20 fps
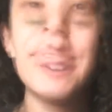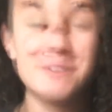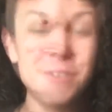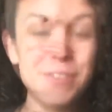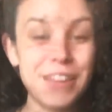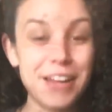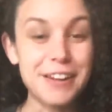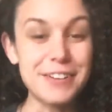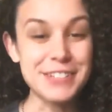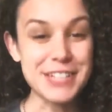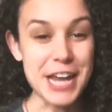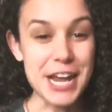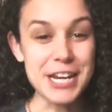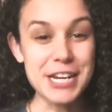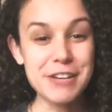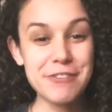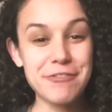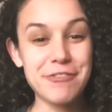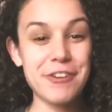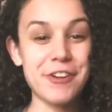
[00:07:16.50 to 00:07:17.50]
Without
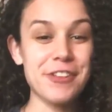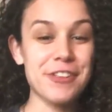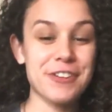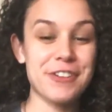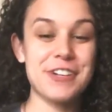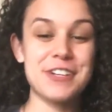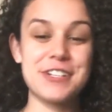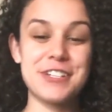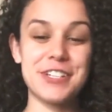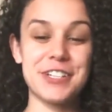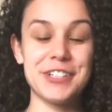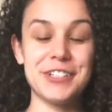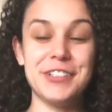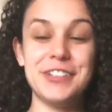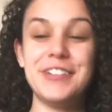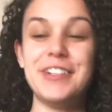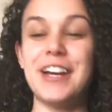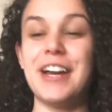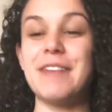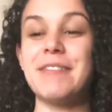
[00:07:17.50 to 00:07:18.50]
any further
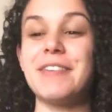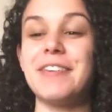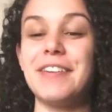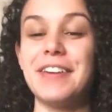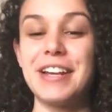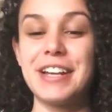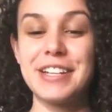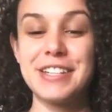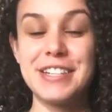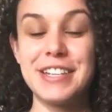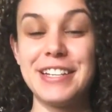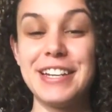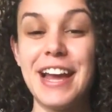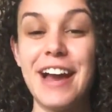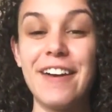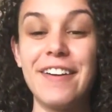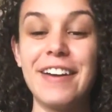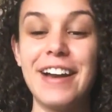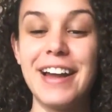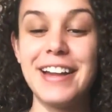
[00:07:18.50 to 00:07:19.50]
ado, I'm going to
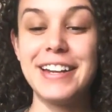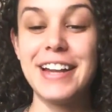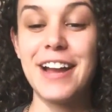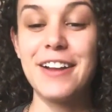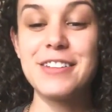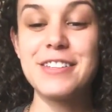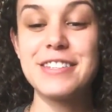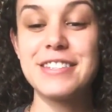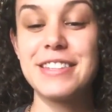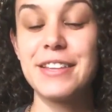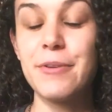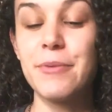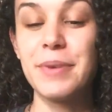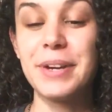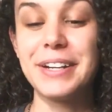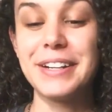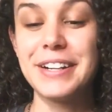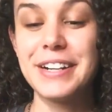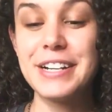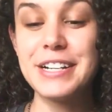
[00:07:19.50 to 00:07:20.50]
now announce the
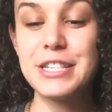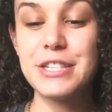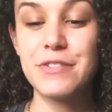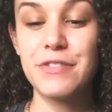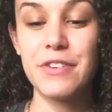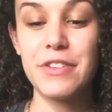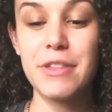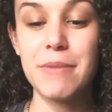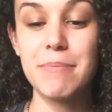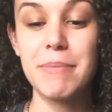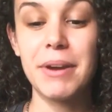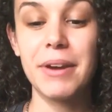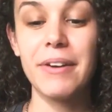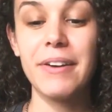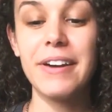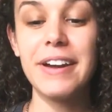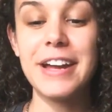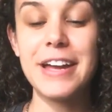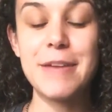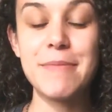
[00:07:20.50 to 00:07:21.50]
winners for the
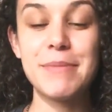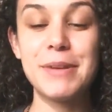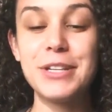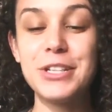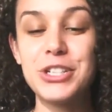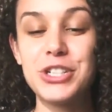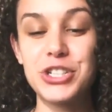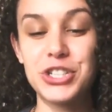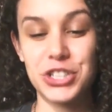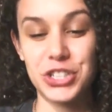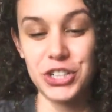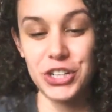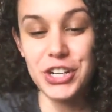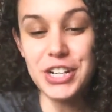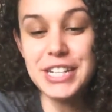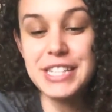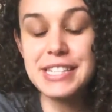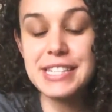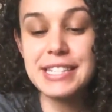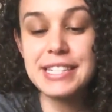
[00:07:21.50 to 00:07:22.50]
Mirror Image
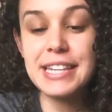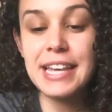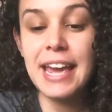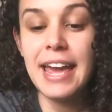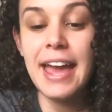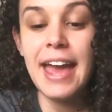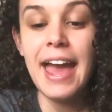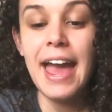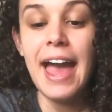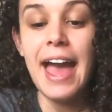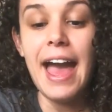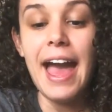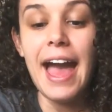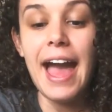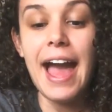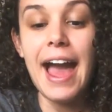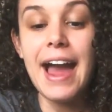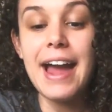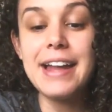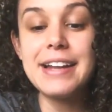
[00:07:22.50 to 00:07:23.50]
shirts.
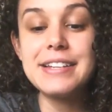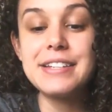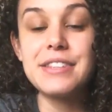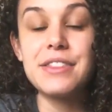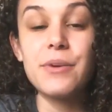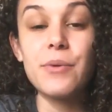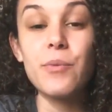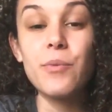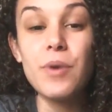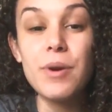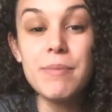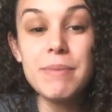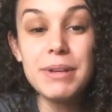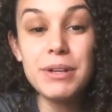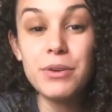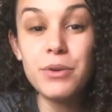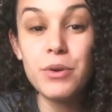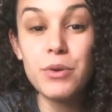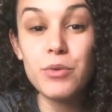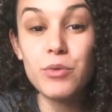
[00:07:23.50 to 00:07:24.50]
And the
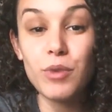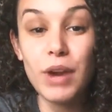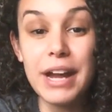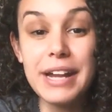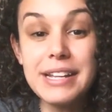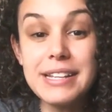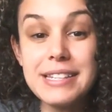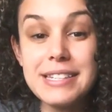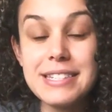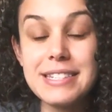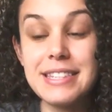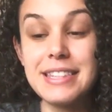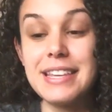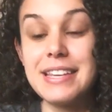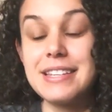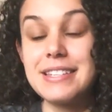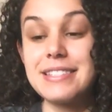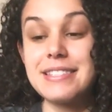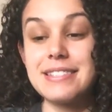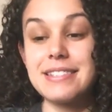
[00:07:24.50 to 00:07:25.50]
woman who runs
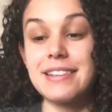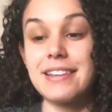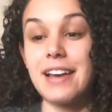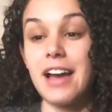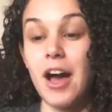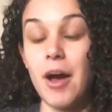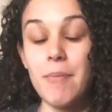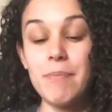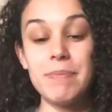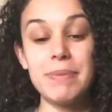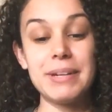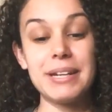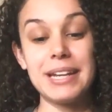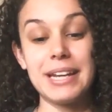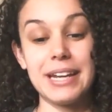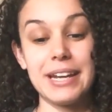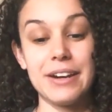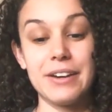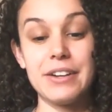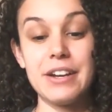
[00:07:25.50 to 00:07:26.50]
this
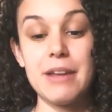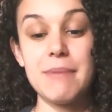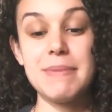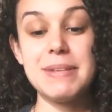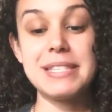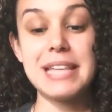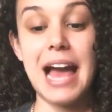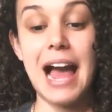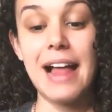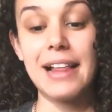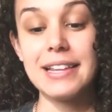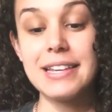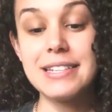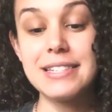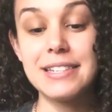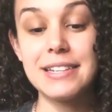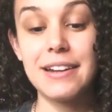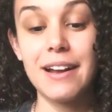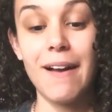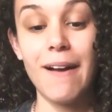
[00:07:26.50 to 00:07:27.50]
company, her name is
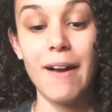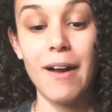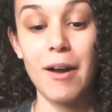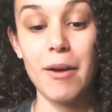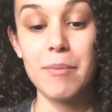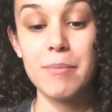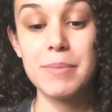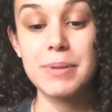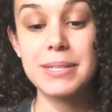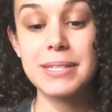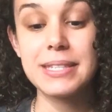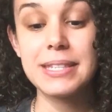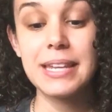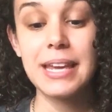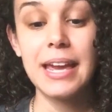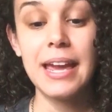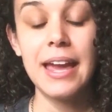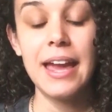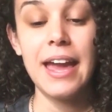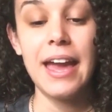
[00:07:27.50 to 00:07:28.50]
Allison Hubbs,
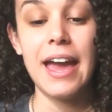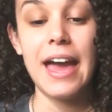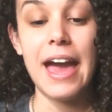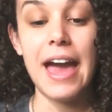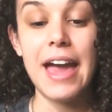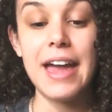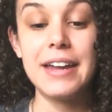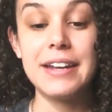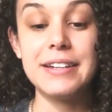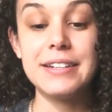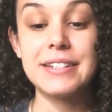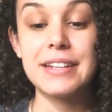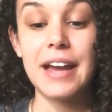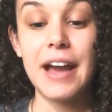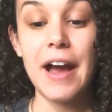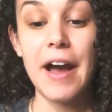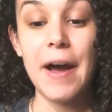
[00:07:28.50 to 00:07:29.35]
and